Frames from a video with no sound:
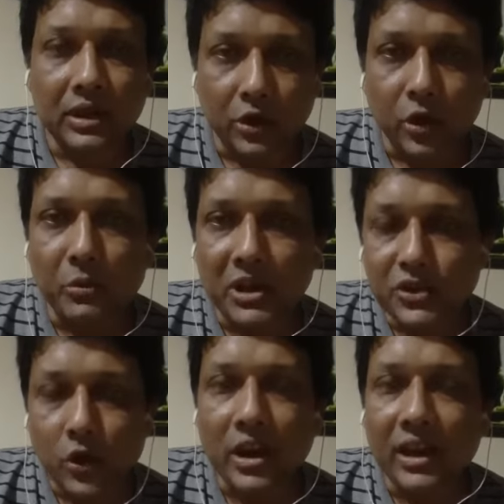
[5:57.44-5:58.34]
normal
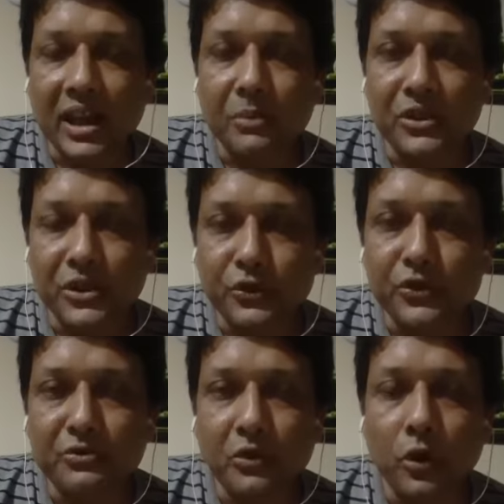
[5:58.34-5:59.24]
soil can be
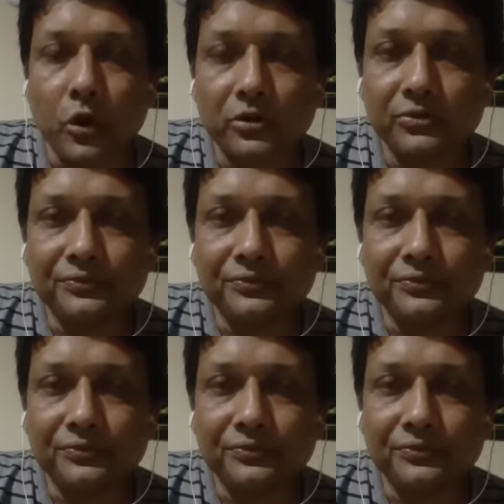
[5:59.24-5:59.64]
used for